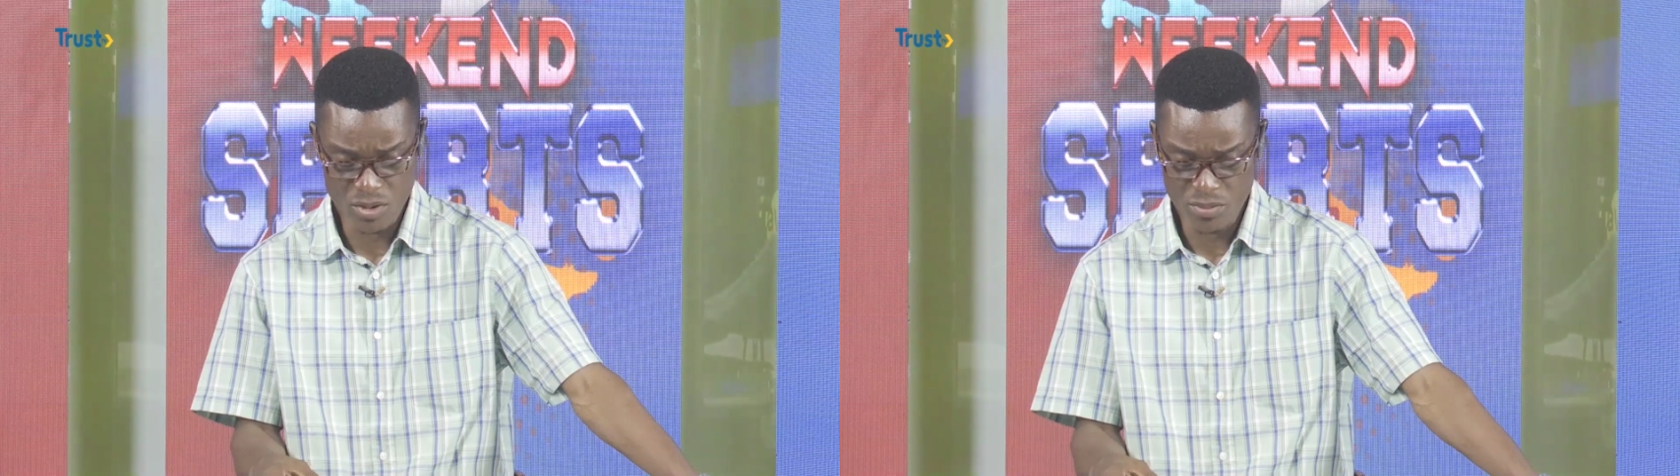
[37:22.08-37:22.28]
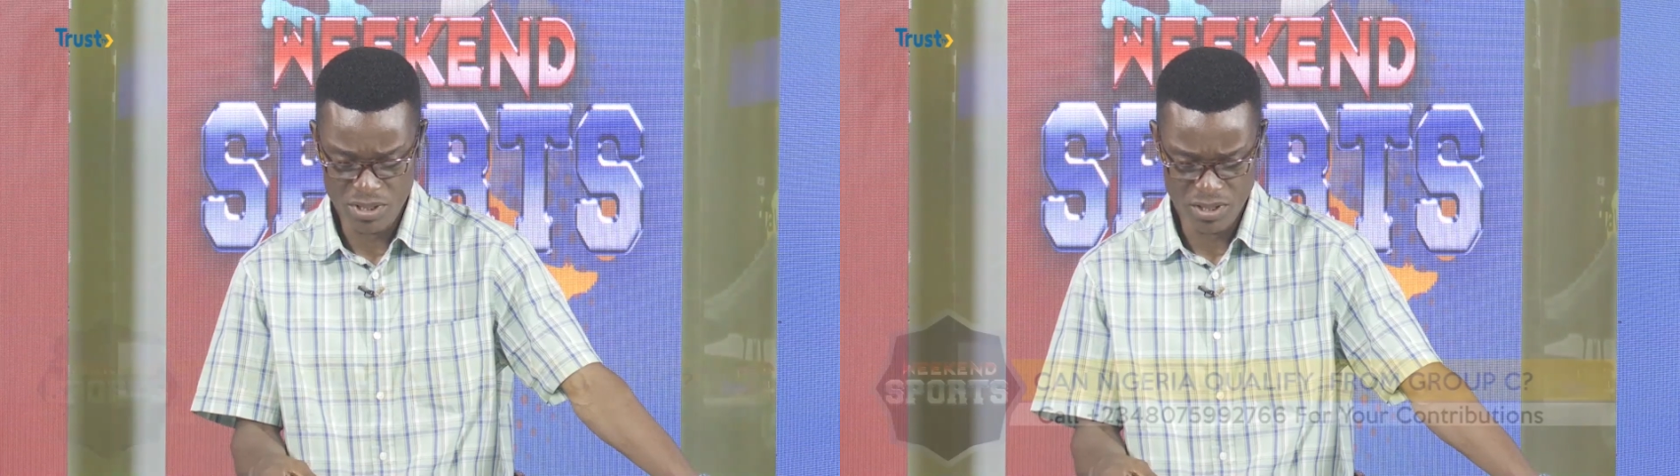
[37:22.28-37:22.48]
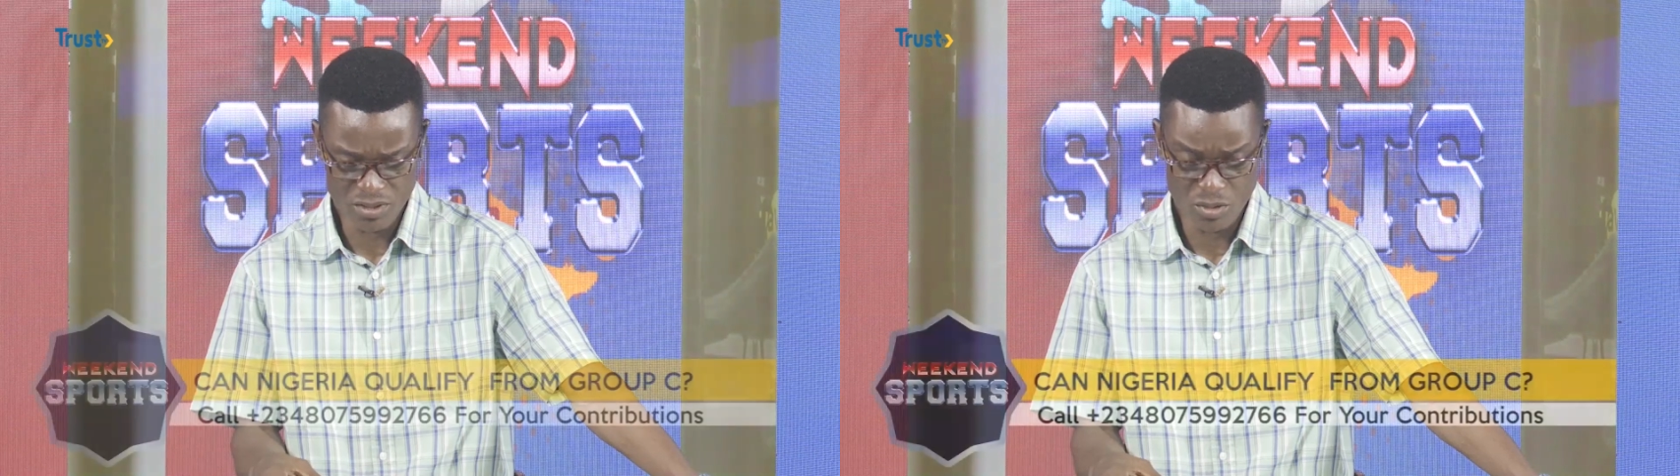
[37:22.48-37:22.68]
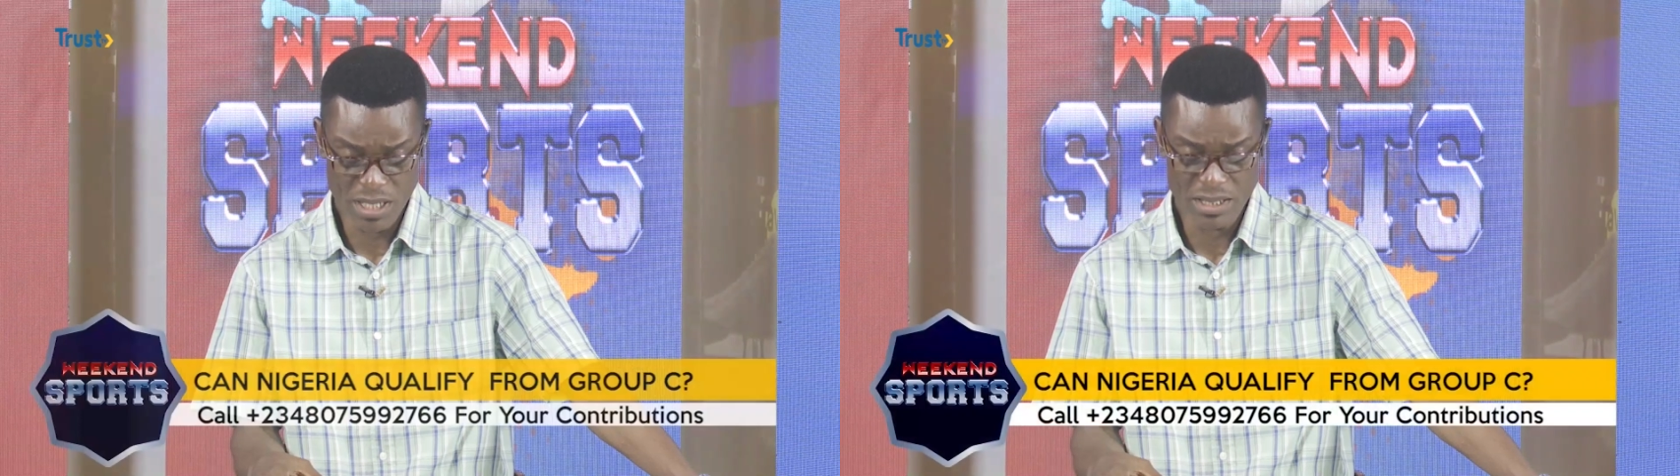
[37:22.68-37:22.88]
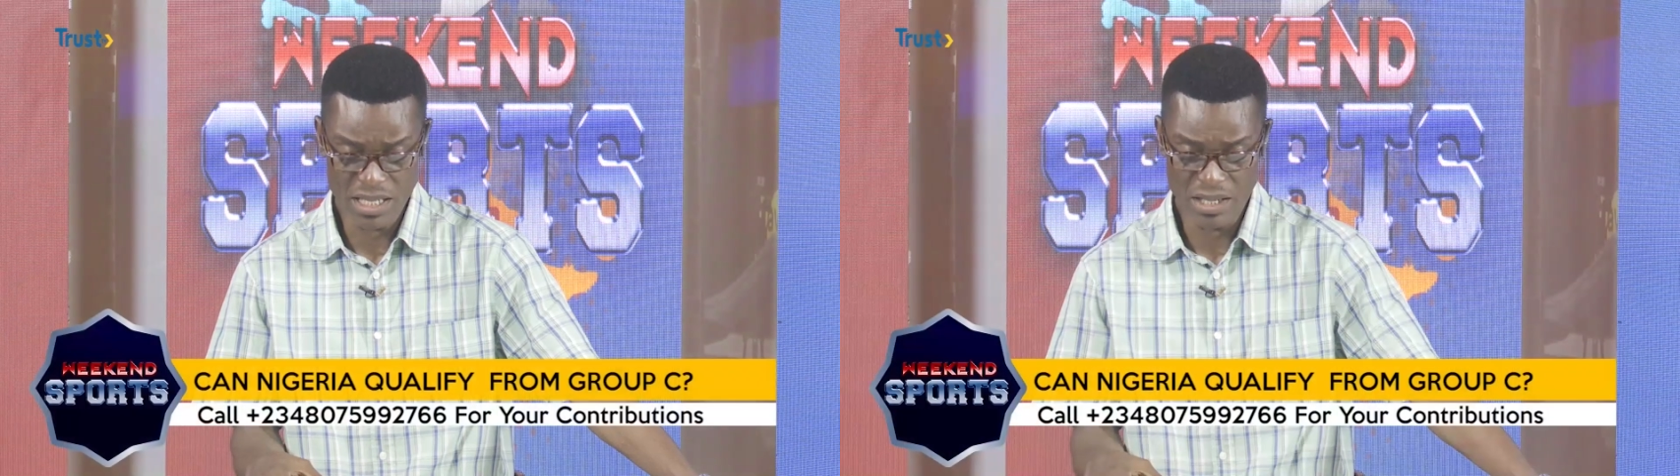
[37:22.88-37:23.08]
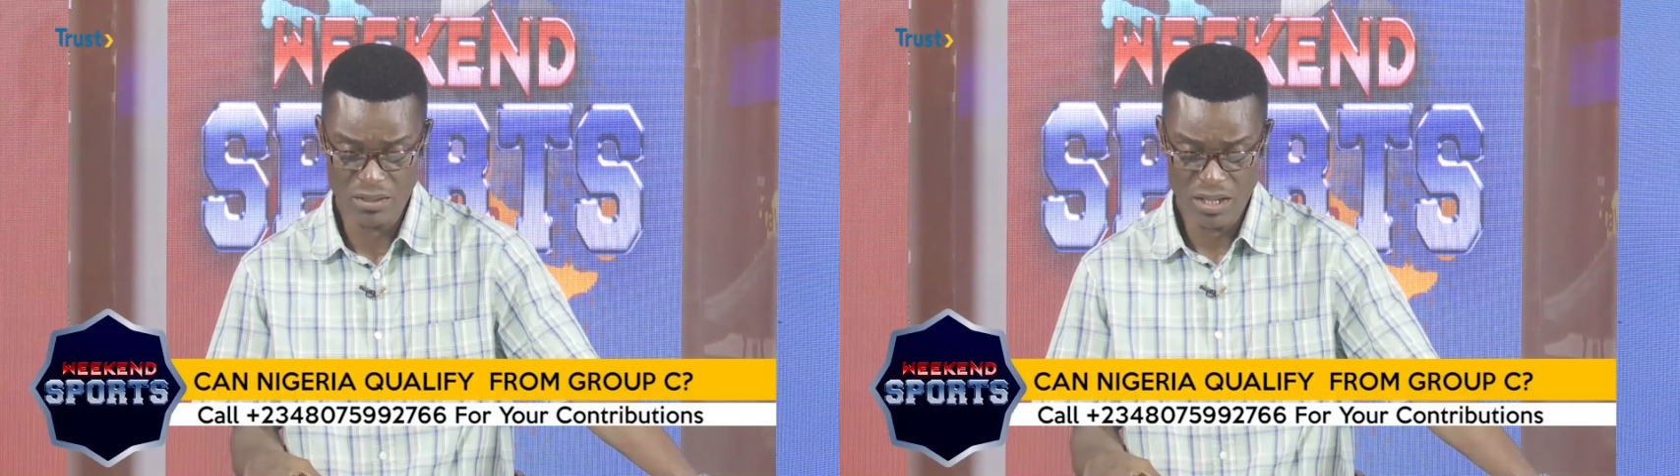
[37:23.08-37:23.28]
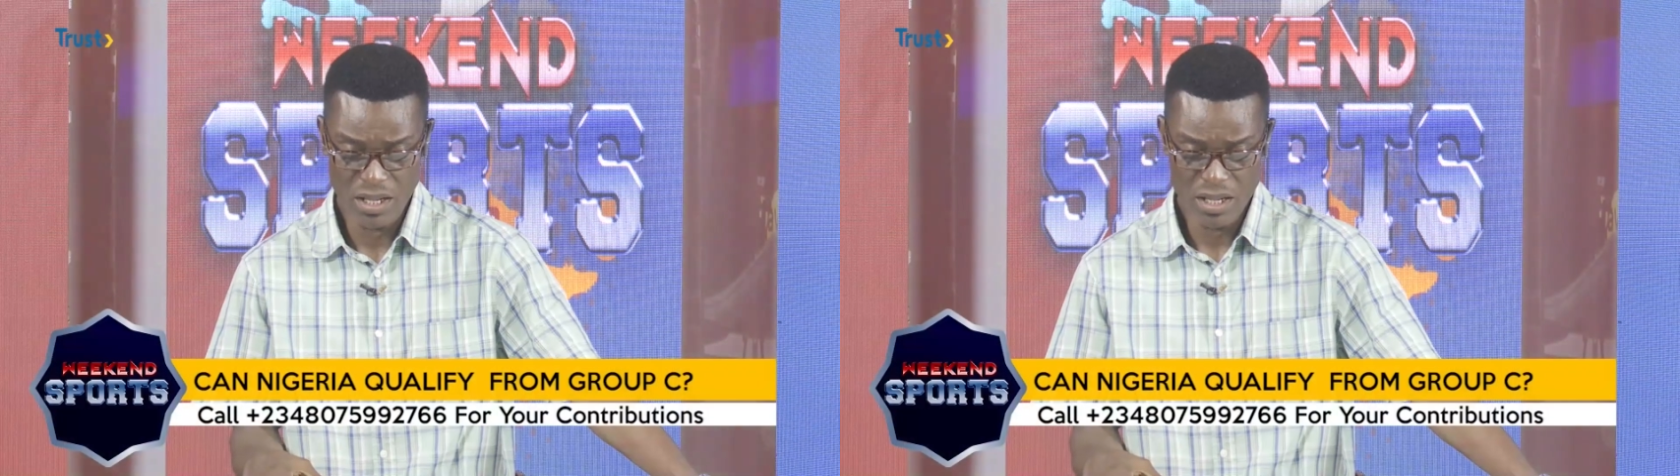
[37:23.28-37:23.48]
group? Because right now,